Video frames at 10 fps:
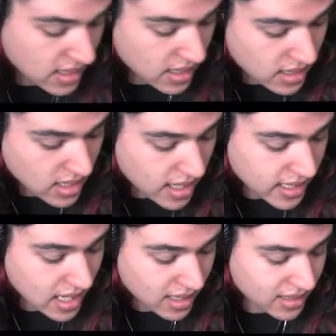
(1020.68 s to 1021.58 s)
it, I
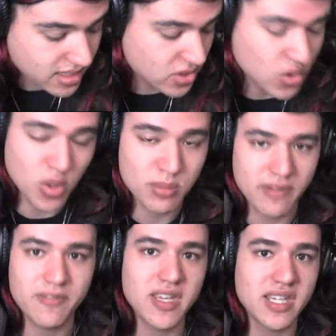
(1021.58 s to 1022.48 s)
can't contort
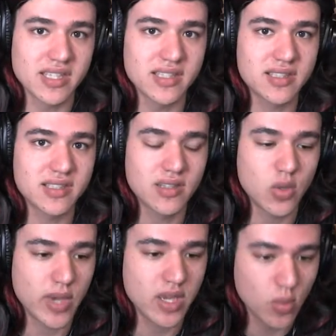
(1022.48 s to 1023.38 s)
my fingers
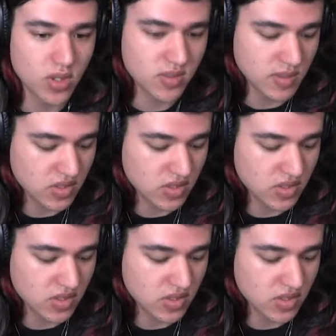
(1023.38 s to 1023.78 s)
the way it wants me